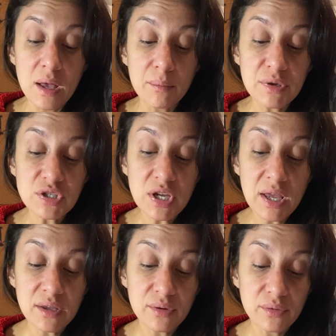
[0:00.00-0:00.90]
But
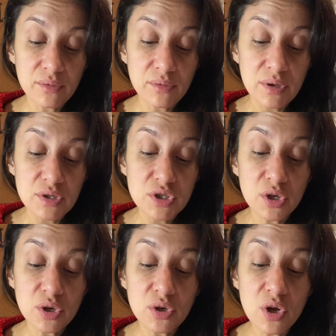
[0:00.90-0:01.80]
Jehu
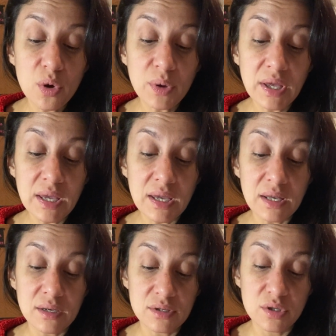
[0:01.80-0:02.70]
took no
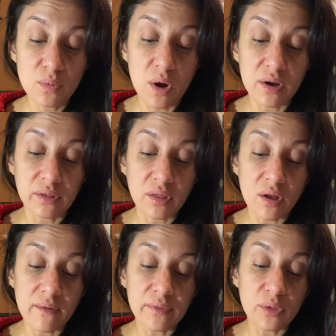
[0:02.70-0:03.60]
heed to walk in the
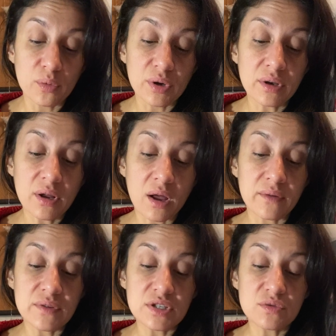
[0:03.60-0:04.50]
law of the Lord God
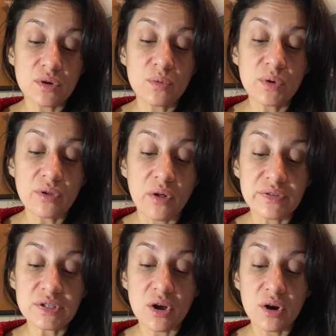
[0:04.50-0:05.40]
of Israel with all
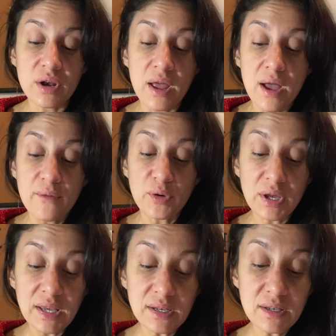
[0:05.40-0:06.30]
his heart, for
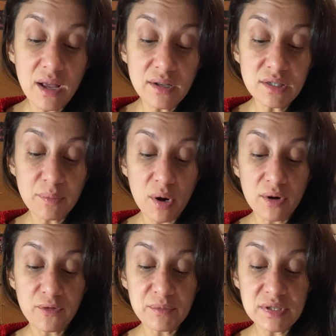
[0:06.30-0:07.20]
he did not
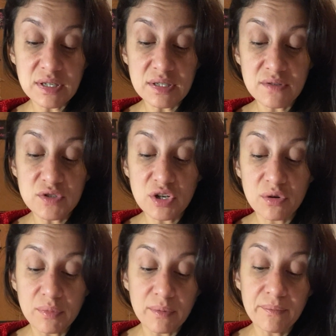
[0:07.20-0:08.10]
depart from the sins of
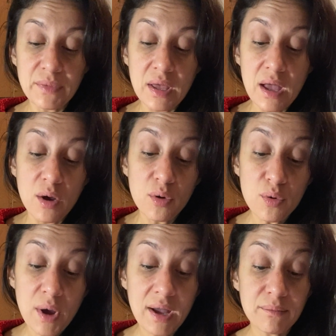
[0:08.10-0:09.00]
Jeroboam, who
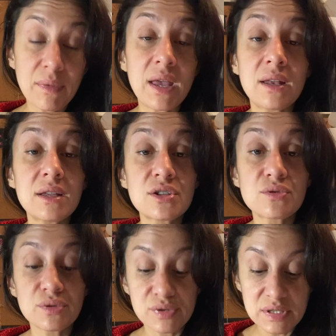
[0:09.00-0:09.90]
had made
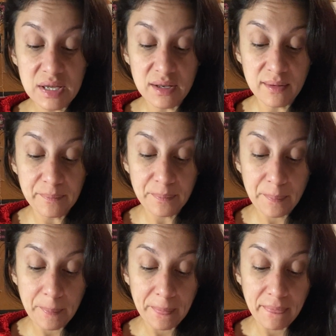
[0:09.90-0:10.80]
Israel sin.
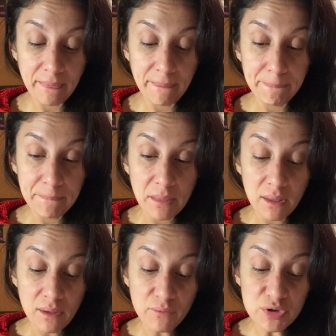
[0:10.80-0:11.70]

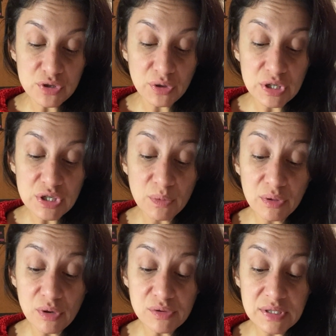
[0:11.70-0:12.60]
Verse 32, in
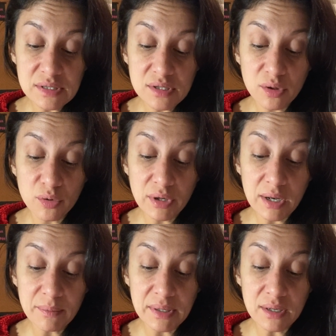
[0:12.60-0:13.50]
those days the Lord
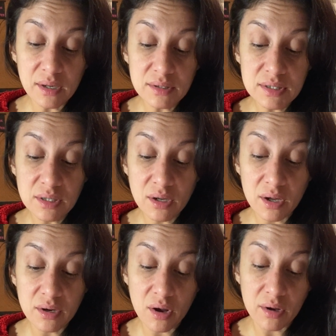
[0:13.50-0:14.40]
began to
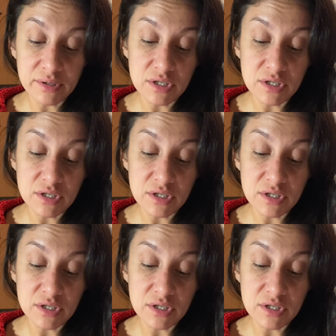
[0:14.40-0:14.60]
cut off